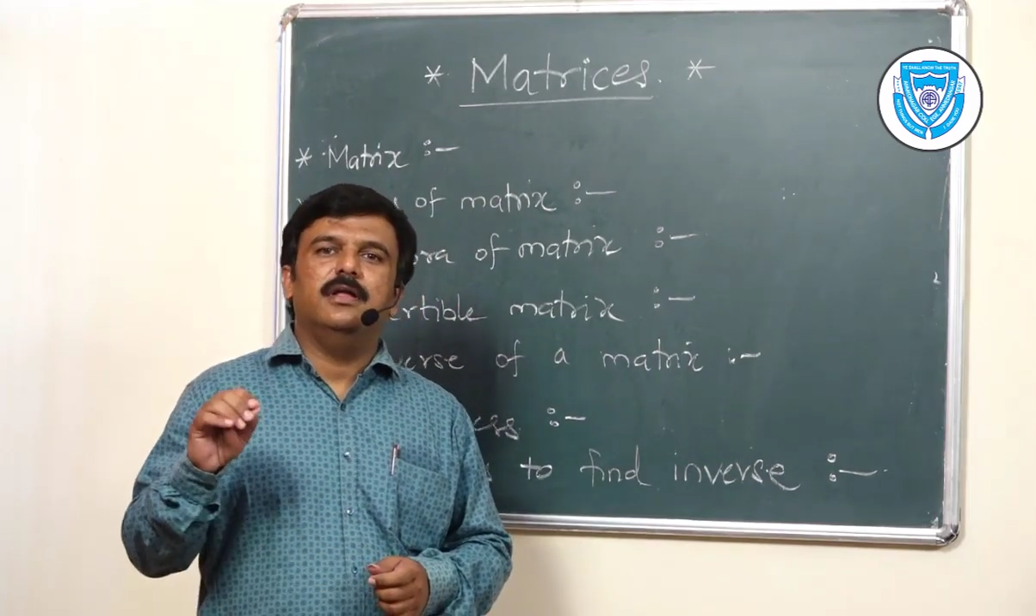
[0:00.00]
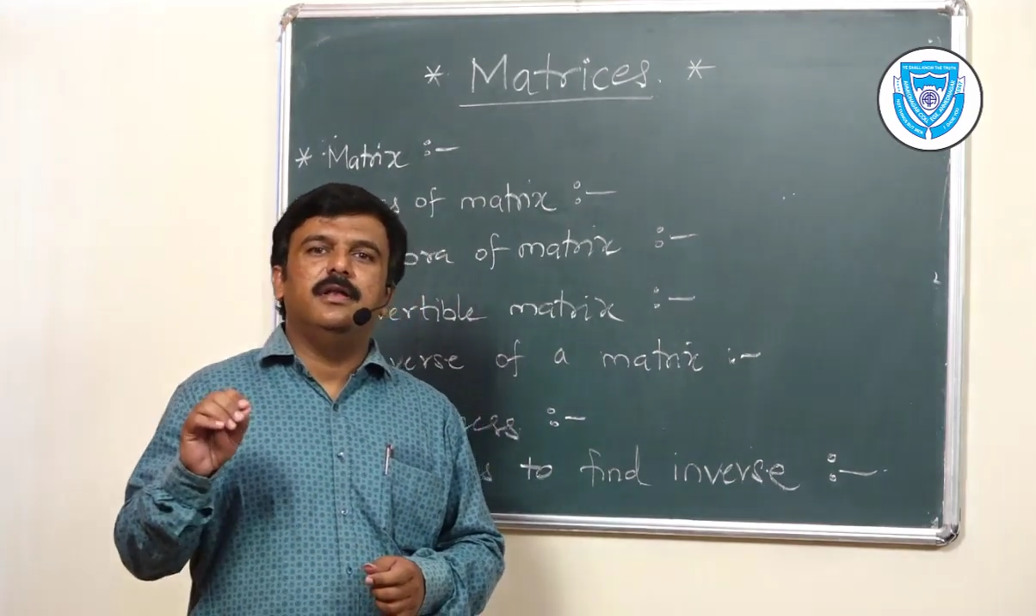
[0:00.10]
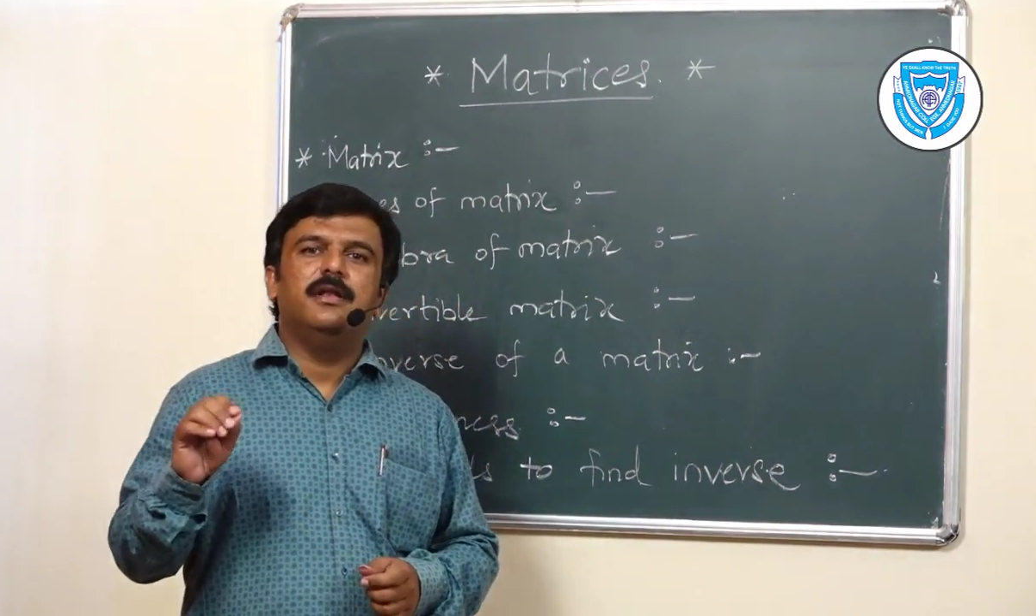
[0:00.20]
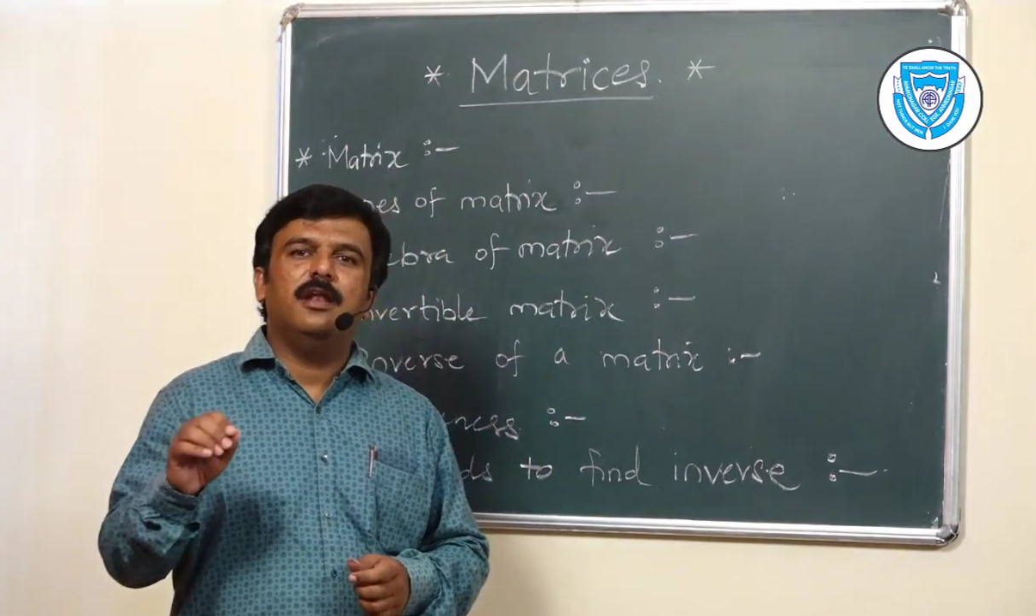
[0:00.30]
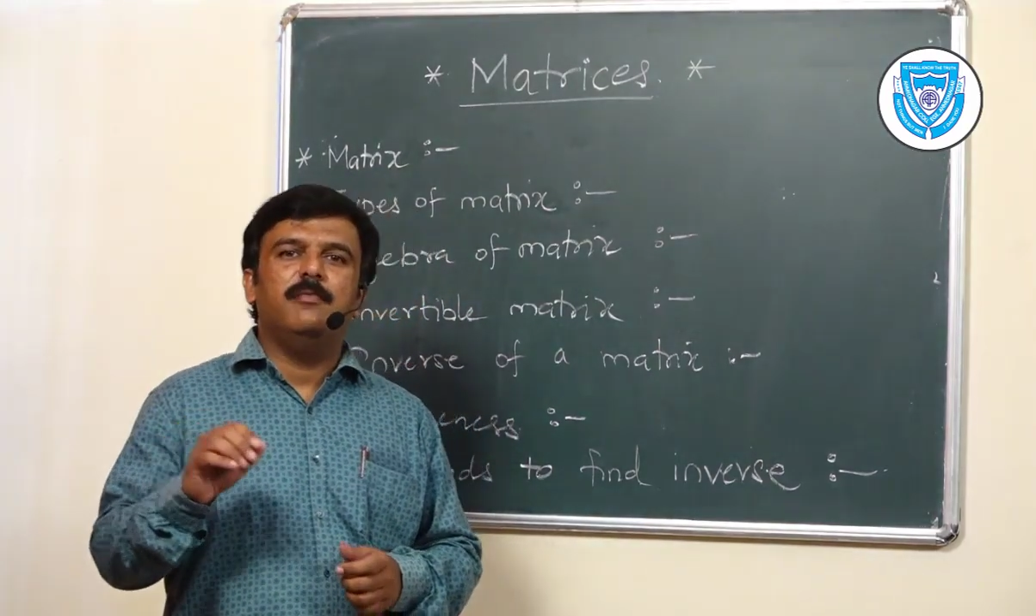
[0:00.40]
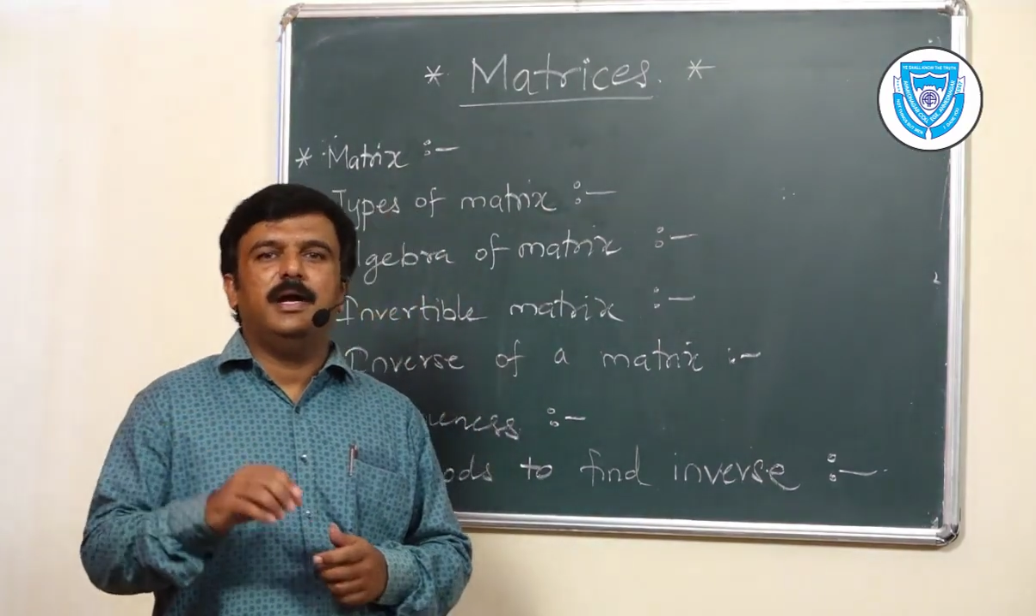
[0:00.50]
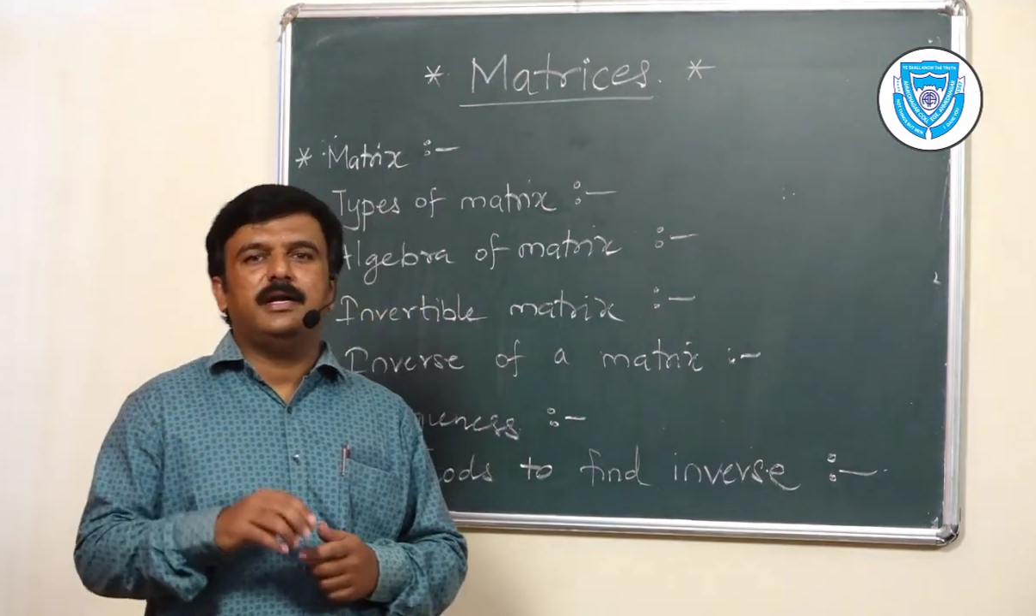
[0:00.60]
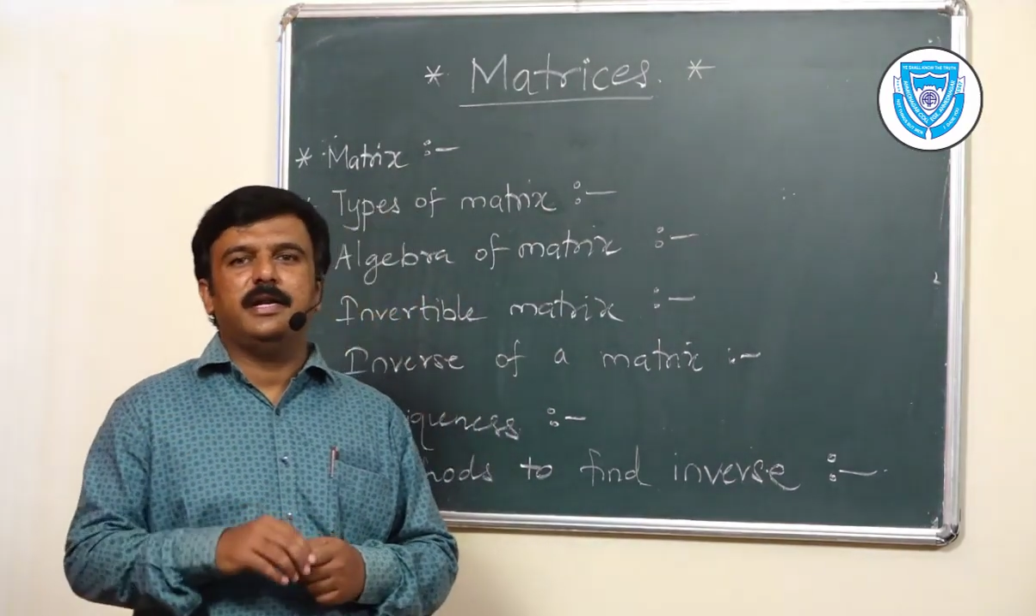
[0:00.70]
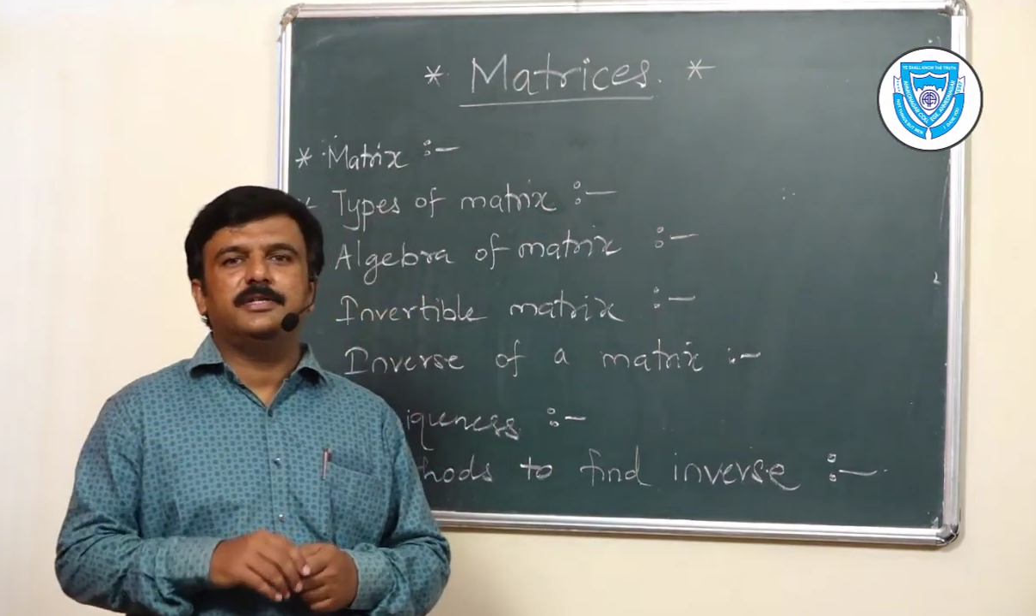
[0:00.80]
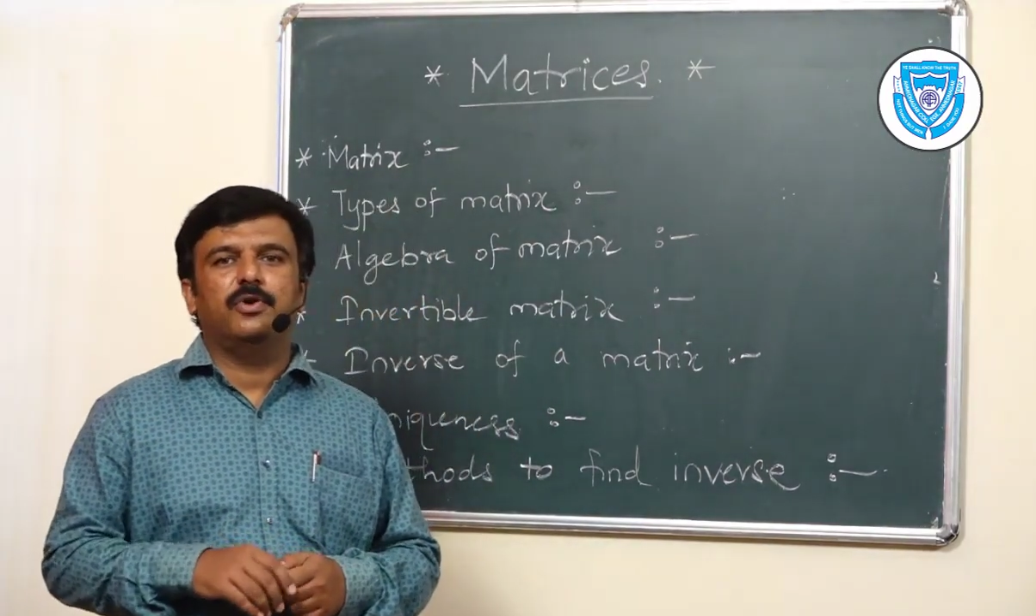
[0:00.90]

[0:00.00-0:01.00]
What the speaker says: null matrix